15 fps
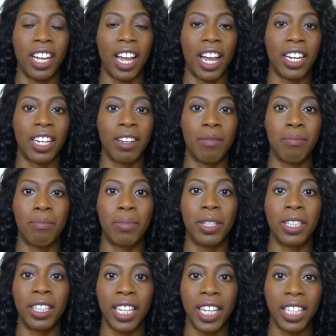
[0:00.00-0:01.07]
and
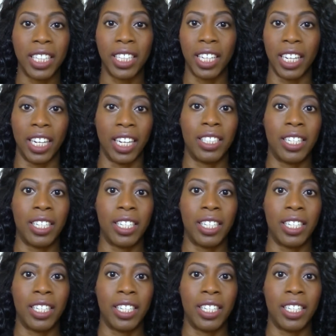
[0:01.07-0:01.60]
completely